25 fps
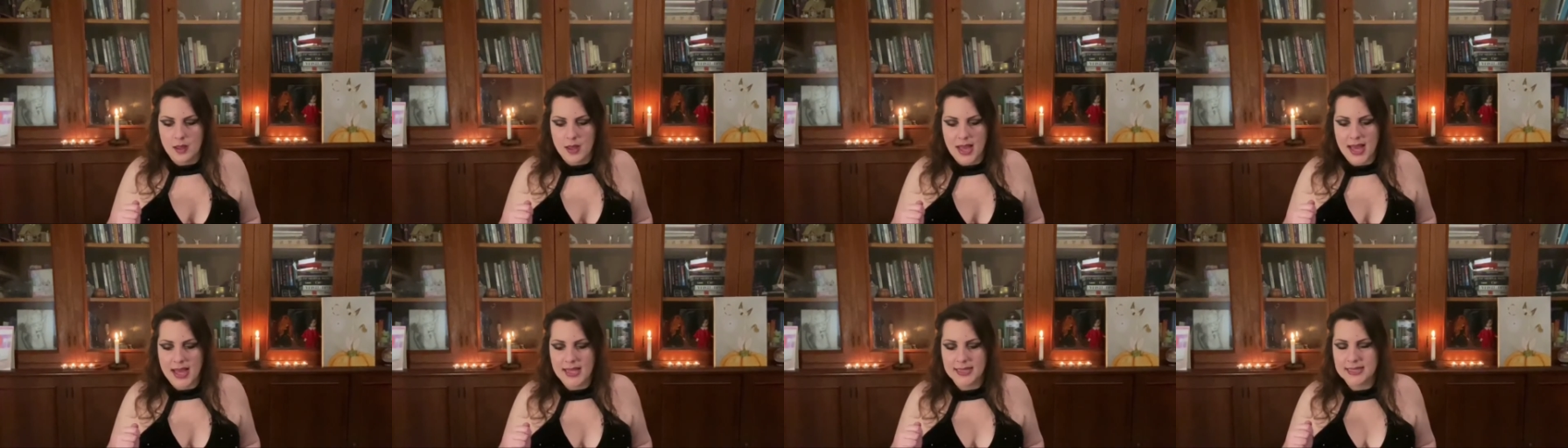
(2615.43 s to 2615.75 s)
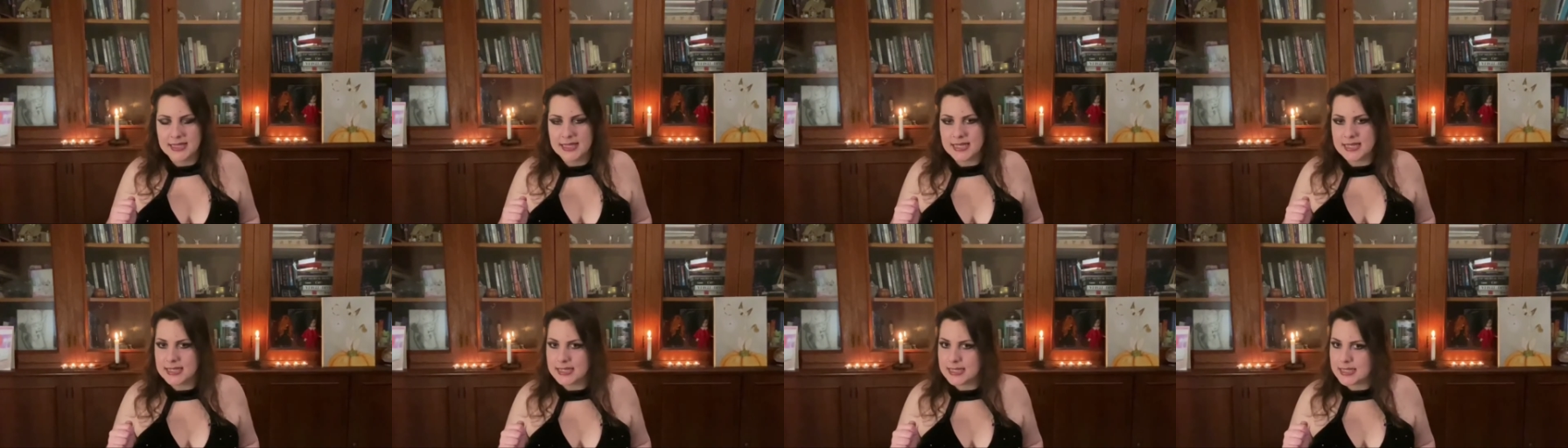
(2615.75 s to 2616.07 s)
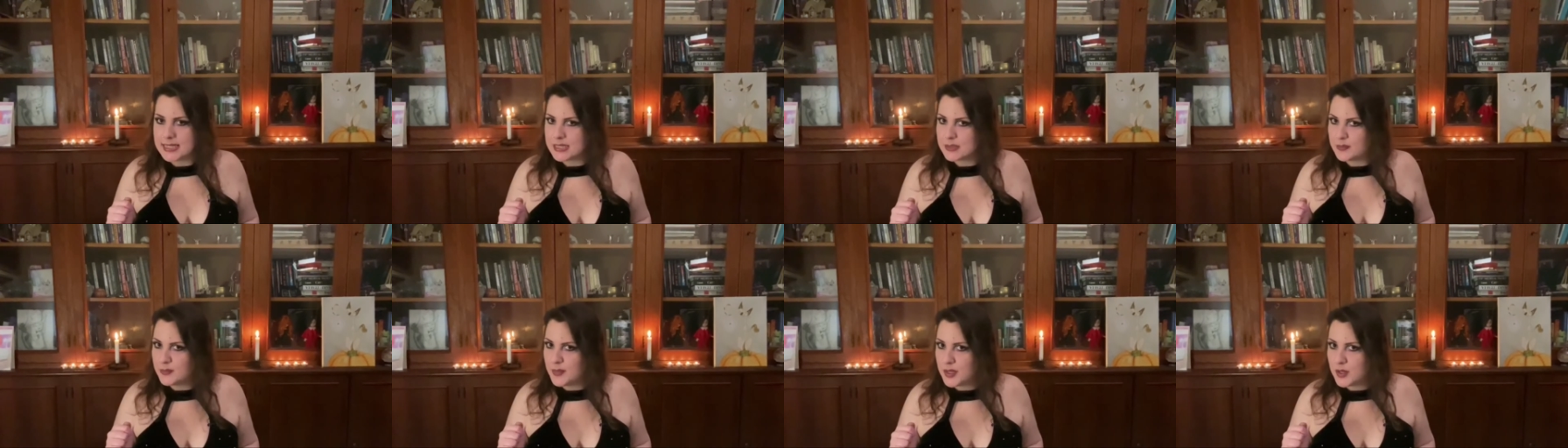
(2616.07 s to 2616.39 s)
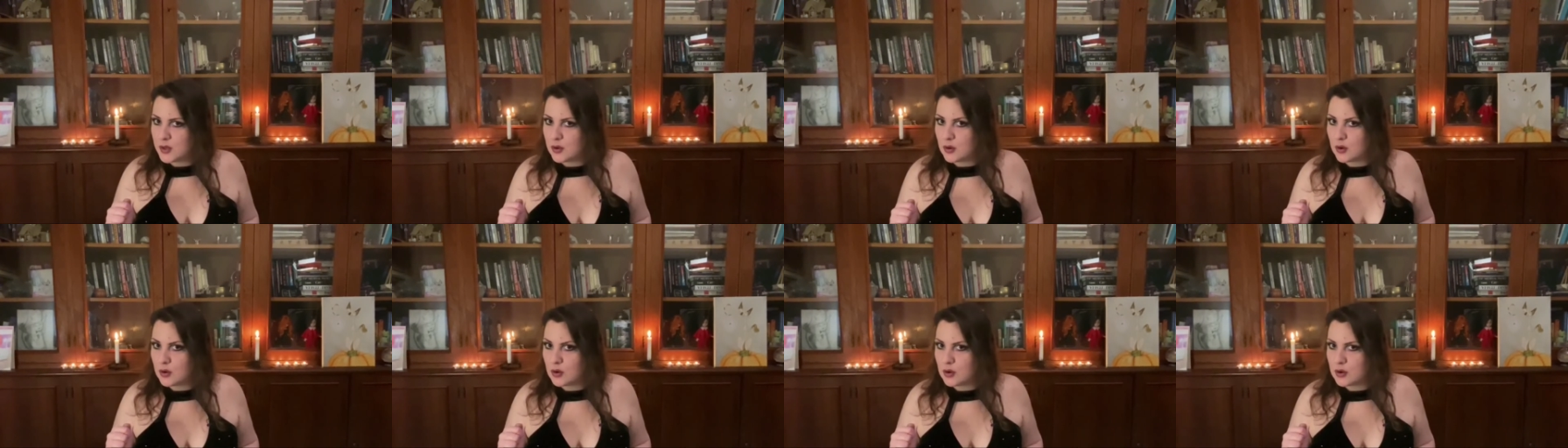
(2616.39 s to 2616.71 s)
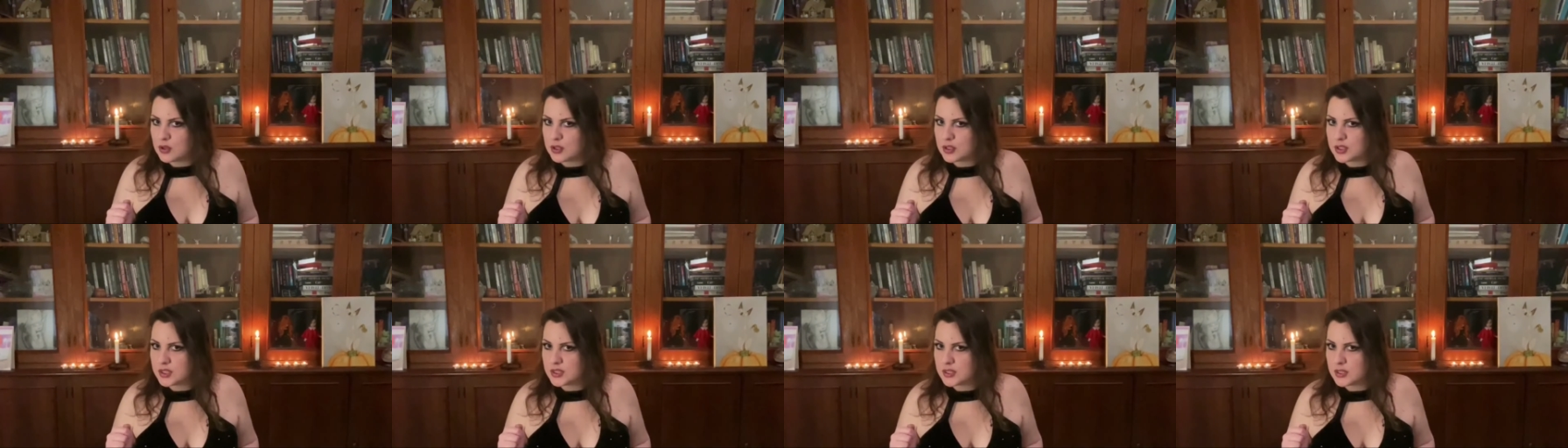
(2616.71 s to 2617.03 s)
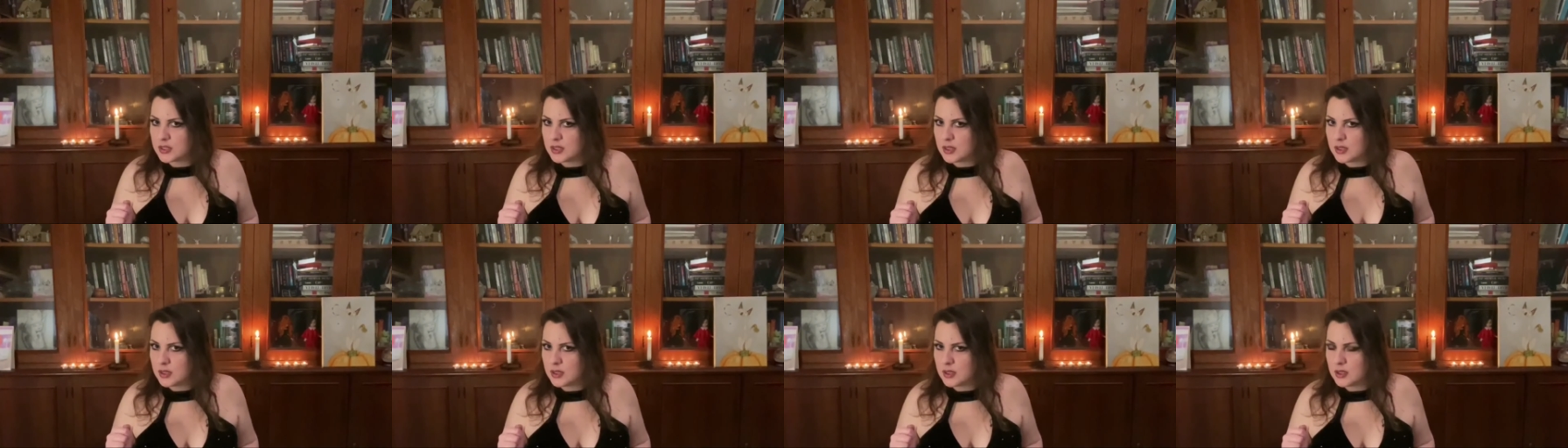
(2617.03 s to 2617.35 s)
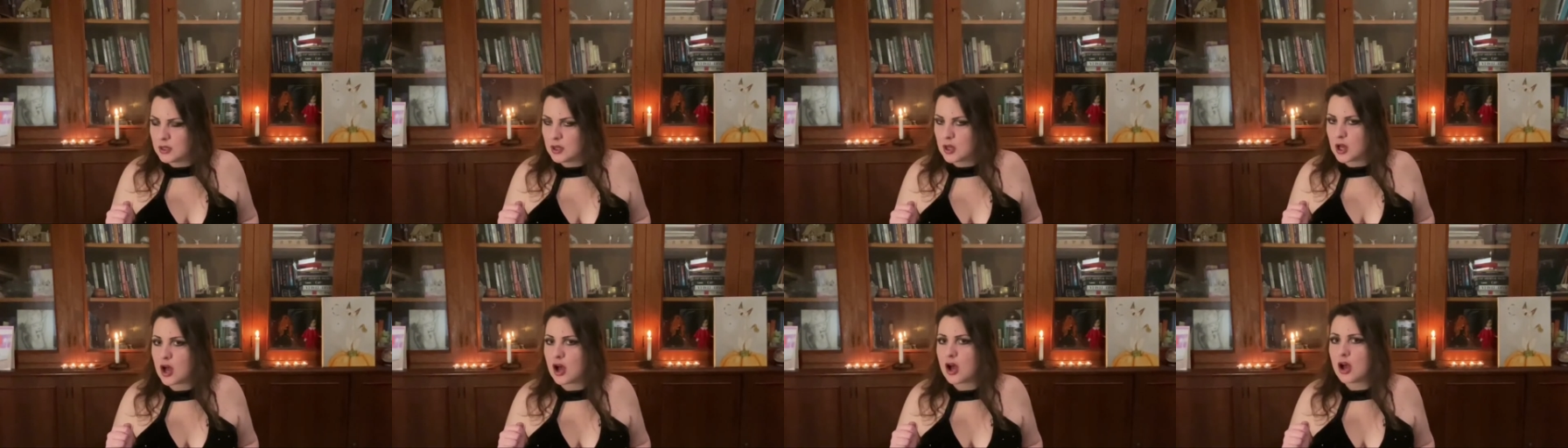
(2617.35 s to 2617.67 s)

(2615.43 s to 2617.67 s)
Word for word: And this is because uh,